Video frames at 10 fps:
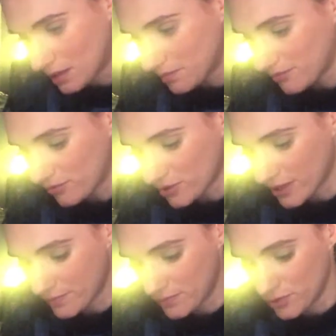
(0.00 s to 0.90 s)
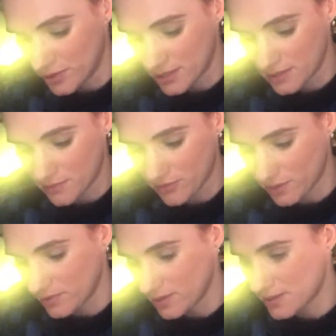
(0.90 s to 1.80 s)
before I put
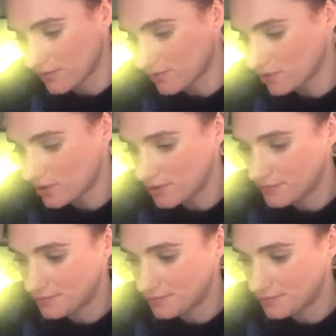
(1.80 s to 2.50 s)
the silver on.